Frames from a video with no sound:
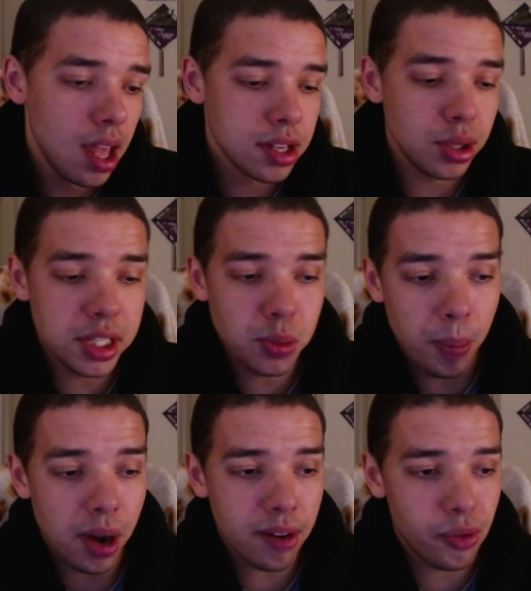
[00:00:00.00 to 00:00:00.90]
So this is where
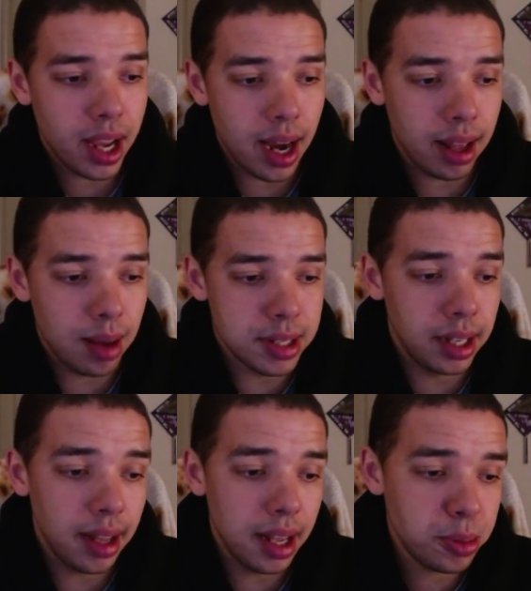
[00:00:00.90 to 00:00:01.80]
Butterfree kind of comes in
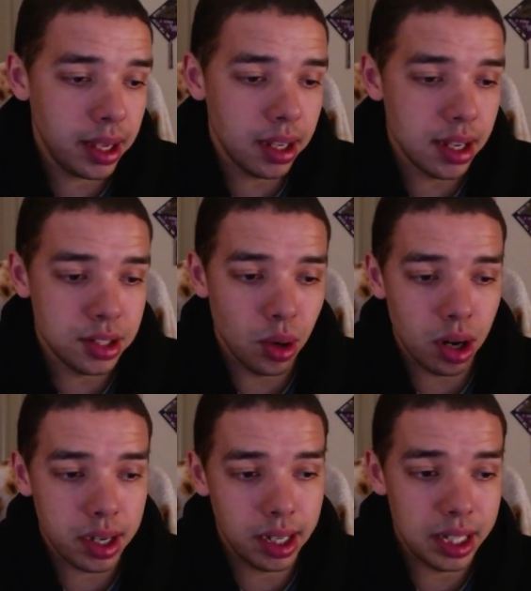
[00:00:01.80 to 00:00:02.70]
clutch, because you are
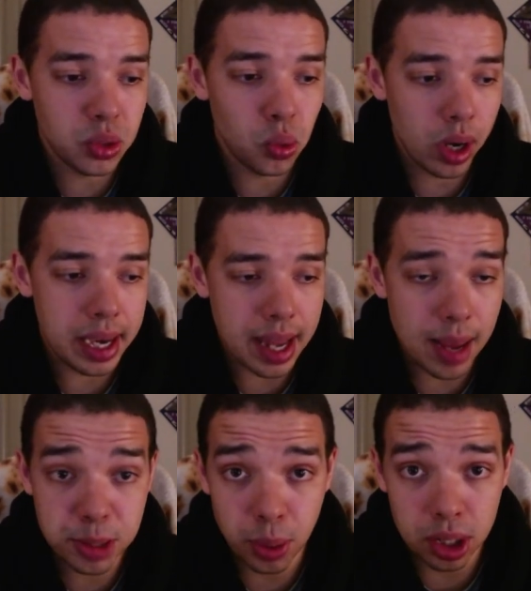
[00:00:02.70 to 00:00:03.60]
healing 20
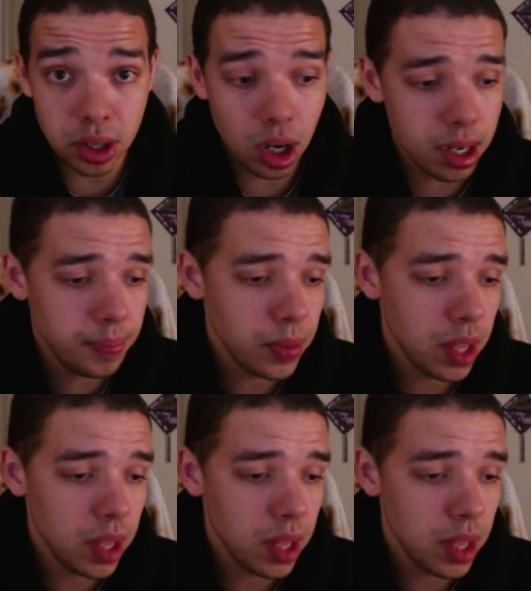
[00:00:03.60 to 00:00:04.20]
damage per turn.